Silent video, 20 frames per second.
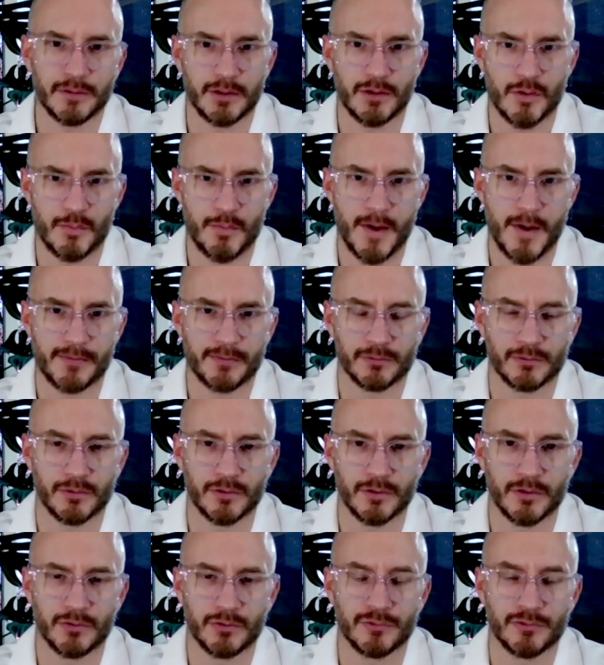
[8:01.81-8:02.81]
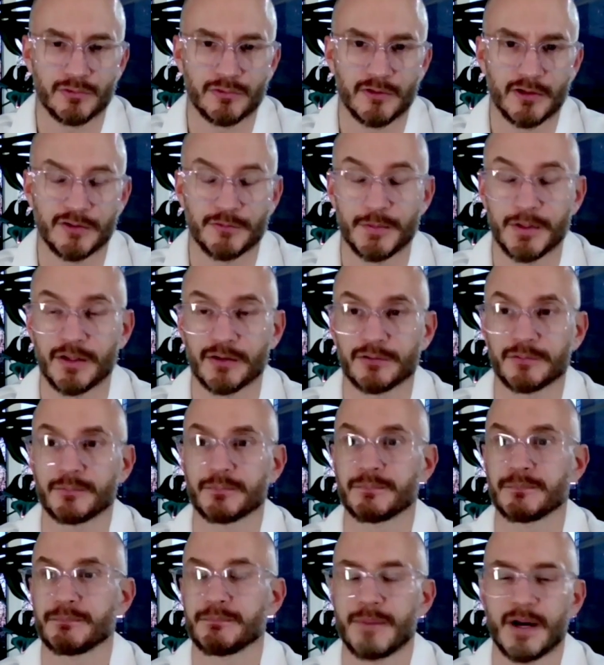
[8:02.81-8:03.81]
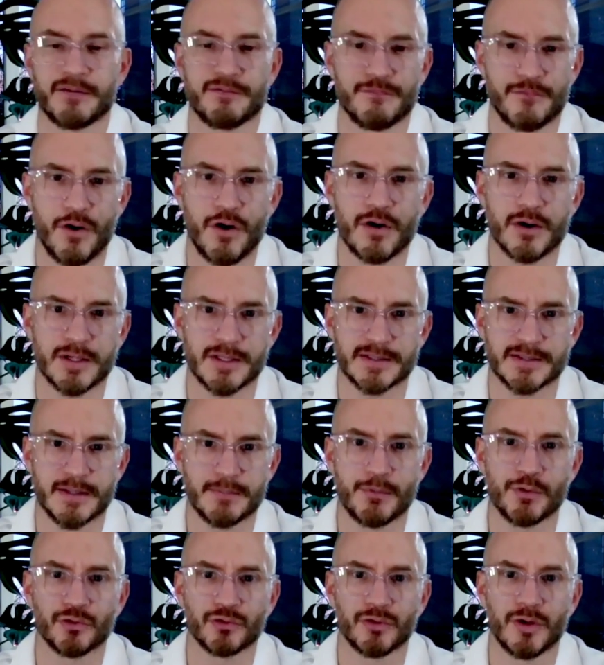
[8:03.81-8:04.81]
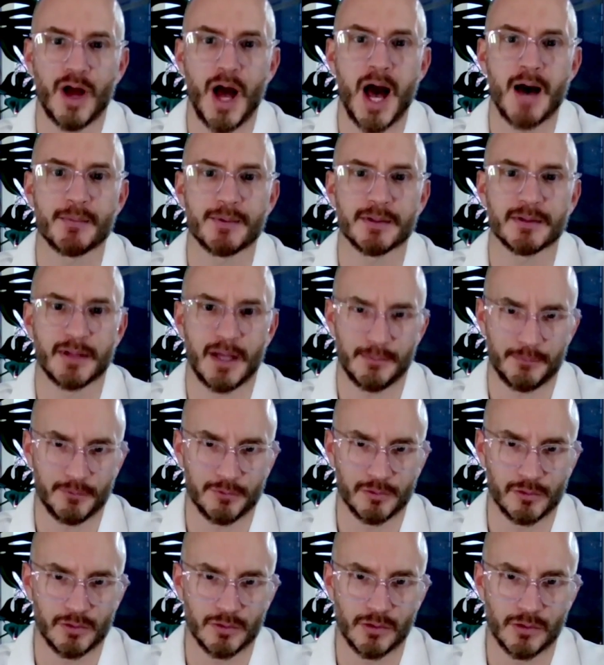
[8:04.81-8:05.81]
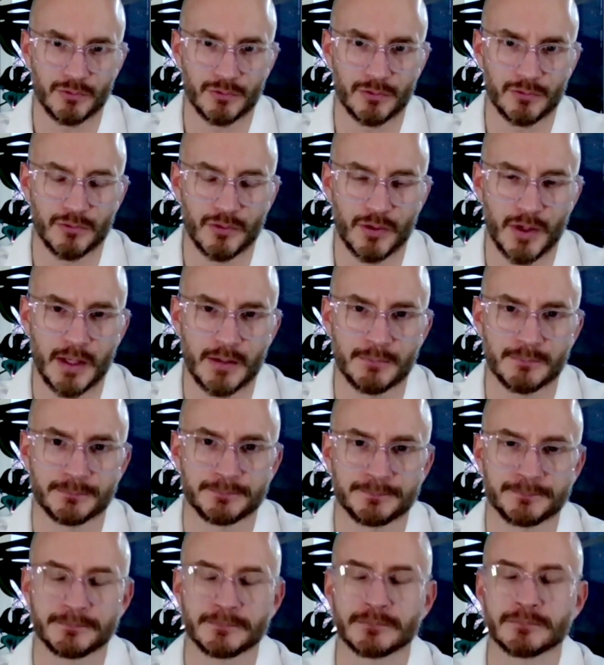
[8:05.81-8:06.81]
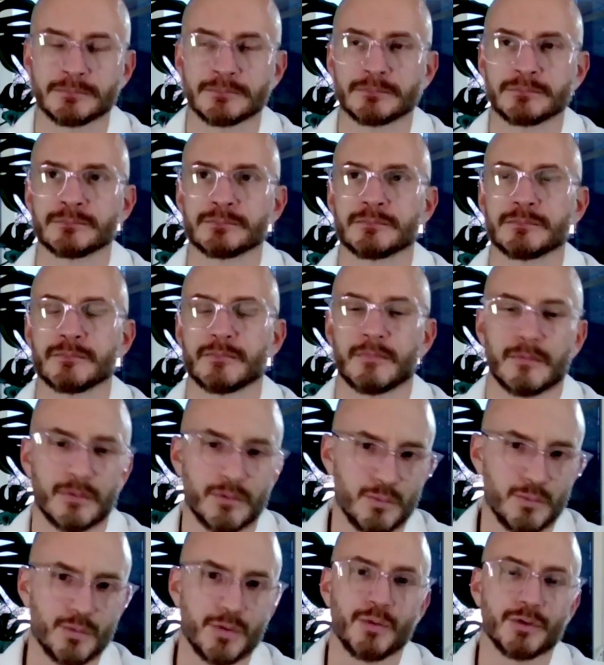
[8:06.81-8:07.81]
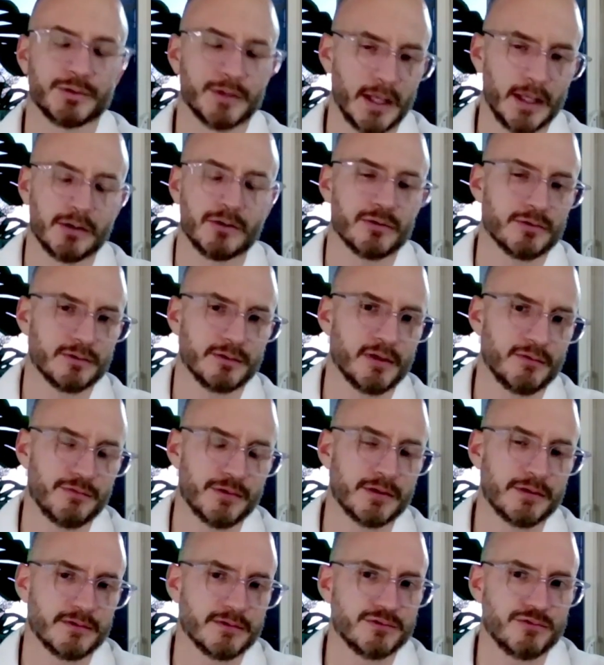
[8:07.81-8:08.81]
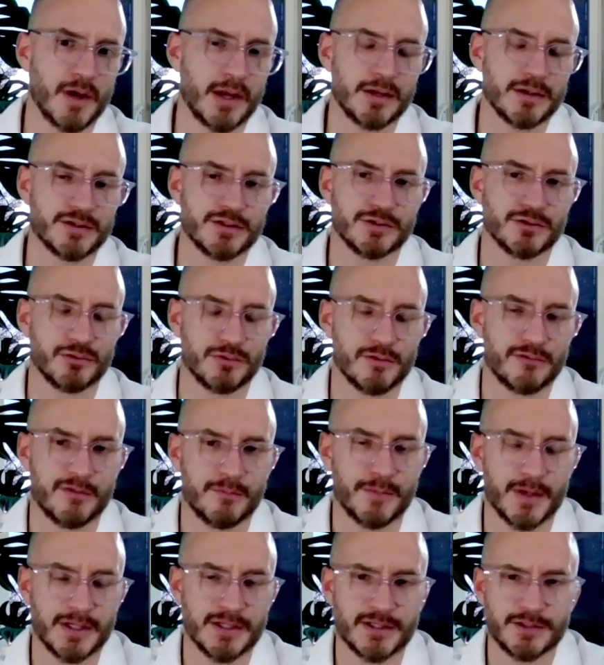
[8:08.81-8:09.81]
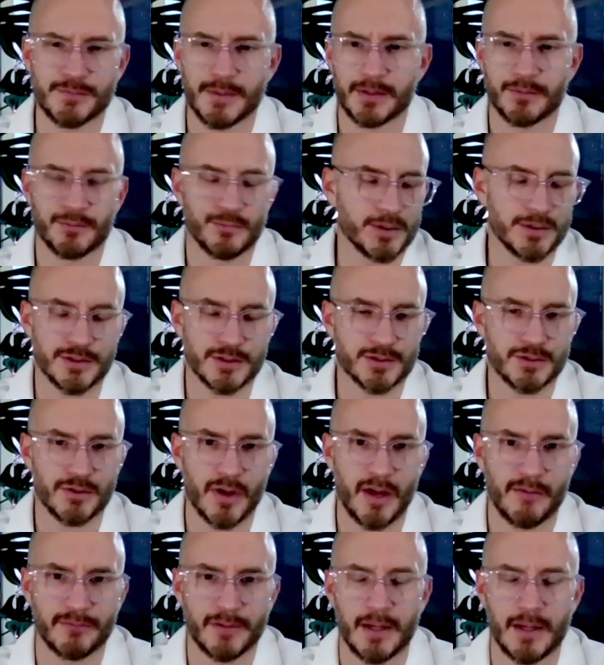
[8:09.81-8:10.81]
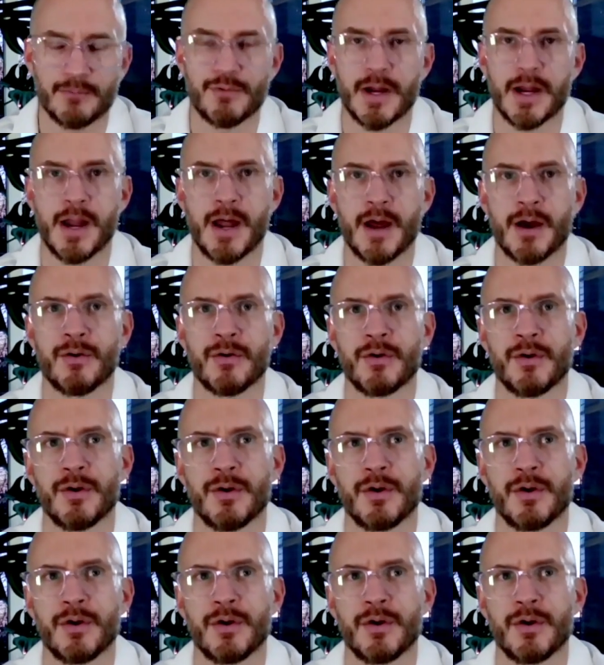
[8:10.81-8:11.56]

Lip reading: on idiopathic scoliosis is because by far is the most common type of scoliosis, okay? We will tailor different strategies to different patients, but we just don't have time right now.